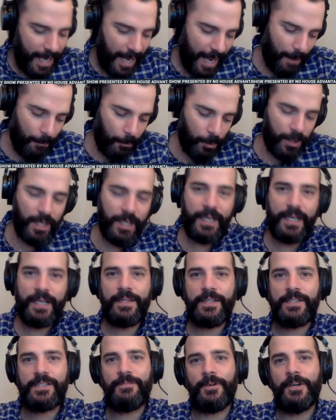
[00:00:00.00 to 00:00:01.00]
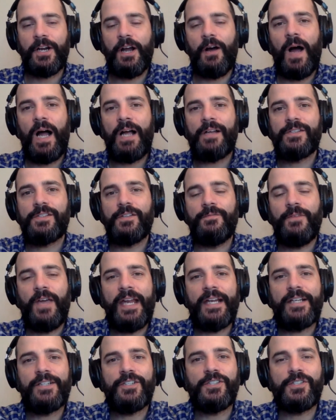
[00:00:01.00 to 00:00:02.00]
And we're looking at this for No House
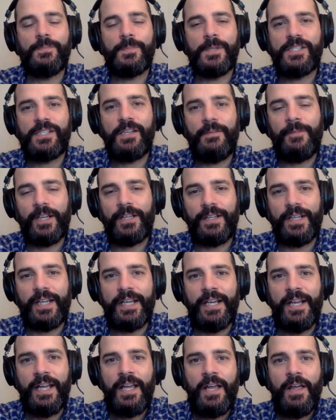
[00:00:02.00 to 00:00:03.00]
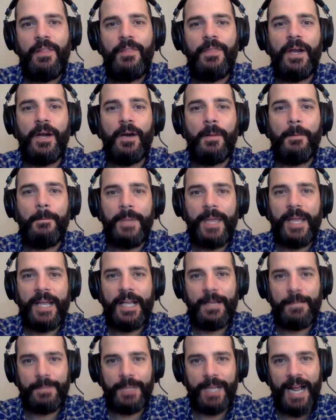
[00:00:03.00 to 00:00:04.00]
Advantage and specifically their
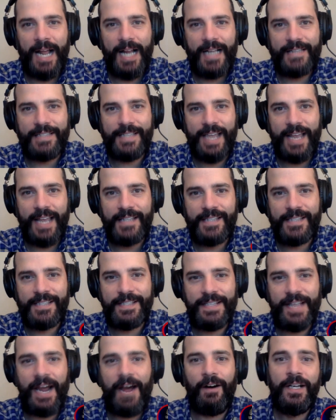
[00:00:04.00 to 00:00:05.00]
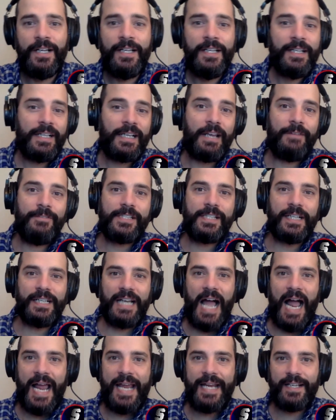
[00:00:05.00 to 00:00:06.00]
pick'em contests. Now, give us a
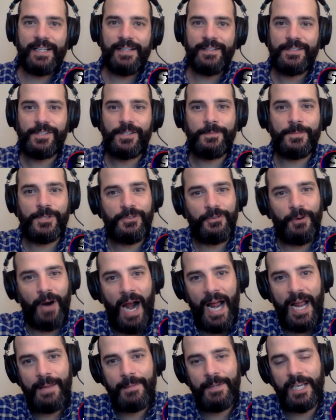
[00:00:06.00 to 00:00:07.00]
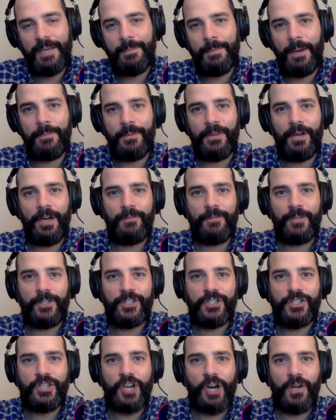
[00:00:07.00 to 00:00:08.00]
like, subscribe, keep up with all of our
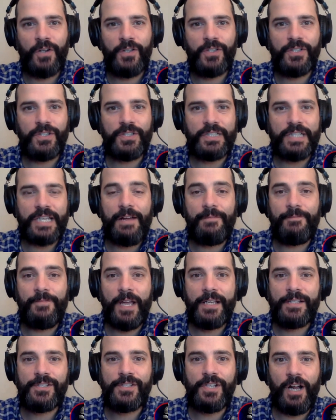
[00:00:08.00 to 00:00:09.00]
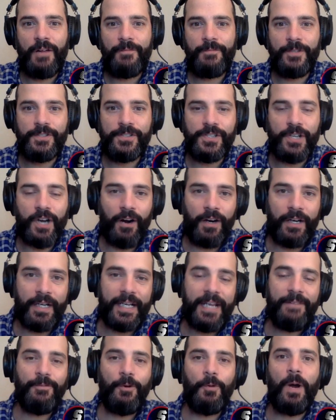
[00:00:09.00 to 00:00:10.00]
shows, our DFS offers, our
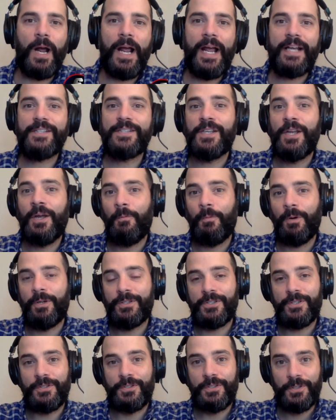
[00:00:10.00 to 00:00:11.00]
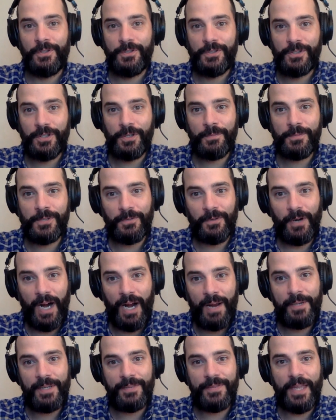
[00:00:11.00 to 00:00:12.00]
giveaways. Once you do
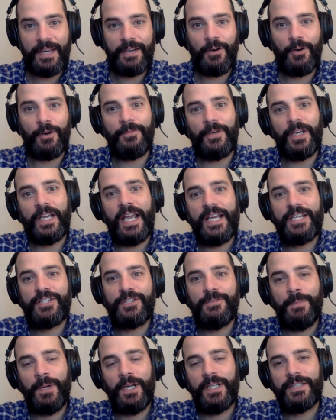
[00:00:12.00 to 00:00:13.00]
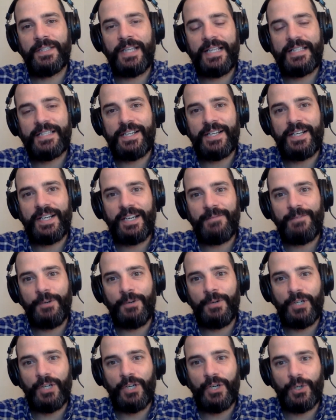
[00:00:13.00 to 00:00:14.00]
subscribe, hit that notification button. That's going to give you
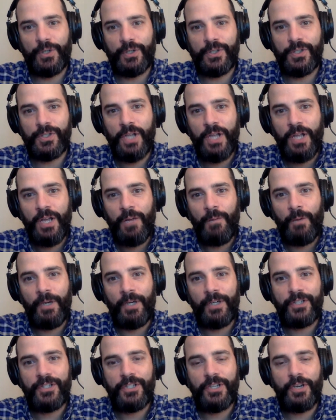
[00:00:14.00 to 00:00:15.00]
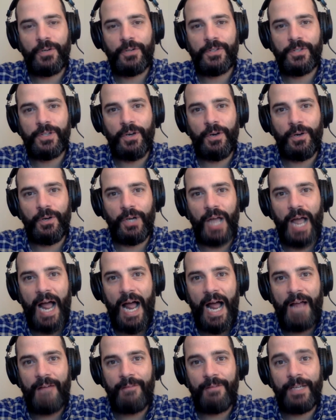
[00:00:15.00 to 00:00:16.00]
alerts when our shows go
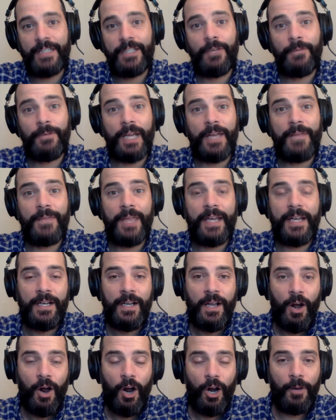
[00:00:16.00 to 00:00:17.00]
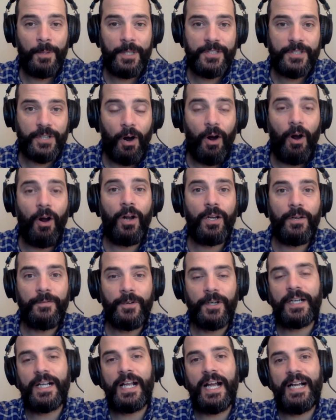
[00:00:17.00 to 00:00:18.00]
live. And don't forget that almost all of
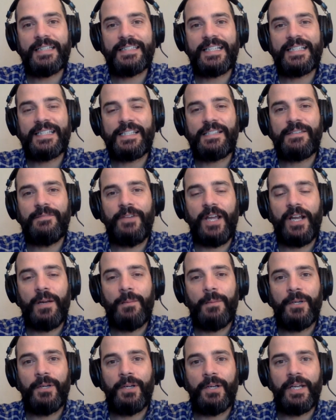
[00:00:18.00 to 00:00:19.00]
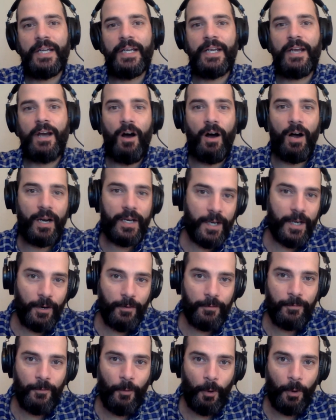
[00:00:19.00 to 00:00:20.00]
our content is available in audio
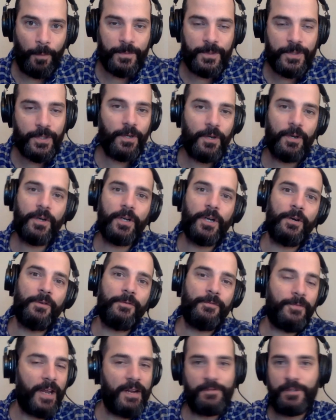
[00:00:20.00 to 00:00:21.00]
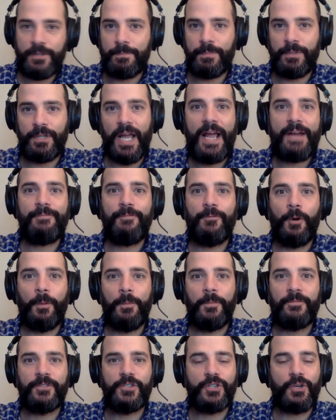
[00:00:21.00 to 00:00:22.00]
form. So go to your favorite platform
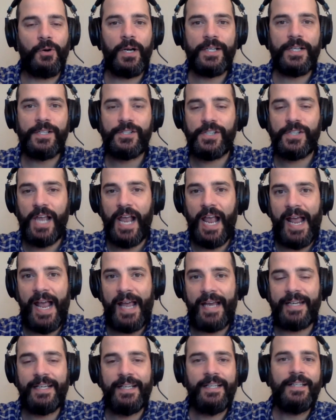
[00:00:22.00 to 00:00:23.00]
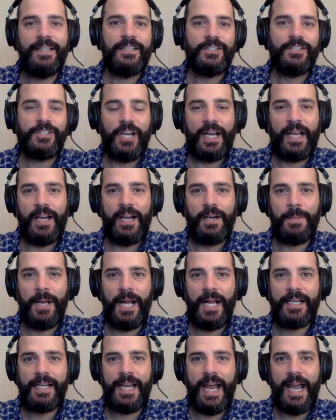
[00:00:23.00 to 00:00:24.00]
of choice and check out a
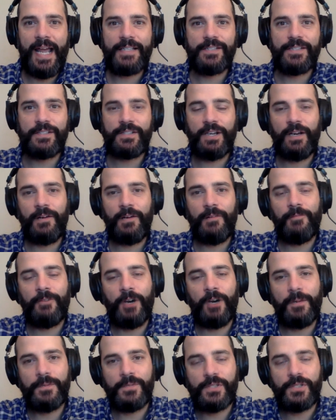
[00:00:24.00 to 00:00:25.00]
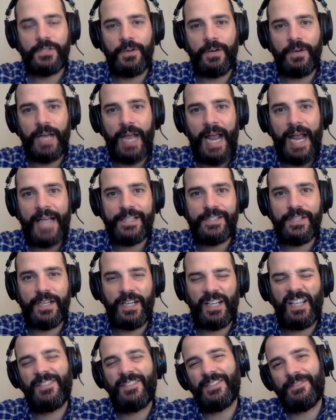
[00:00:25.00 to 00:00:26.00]
podcast from
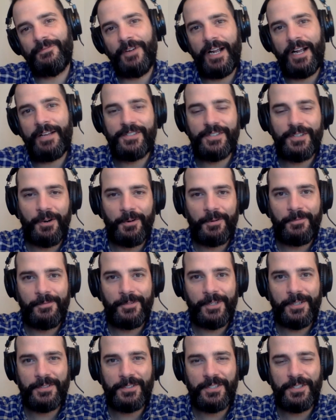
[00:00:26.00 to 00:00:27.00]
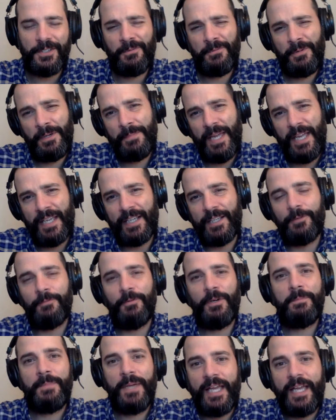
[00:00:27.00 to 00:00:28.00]
Stokastic. Give us a five-star review, too. We beg you.
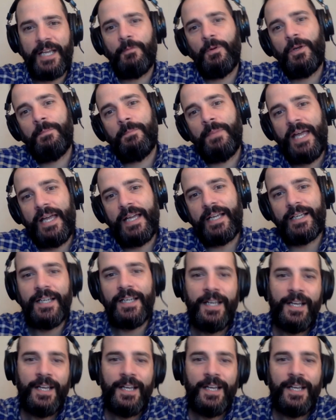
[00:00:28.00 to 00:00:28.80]
We beg. We beg.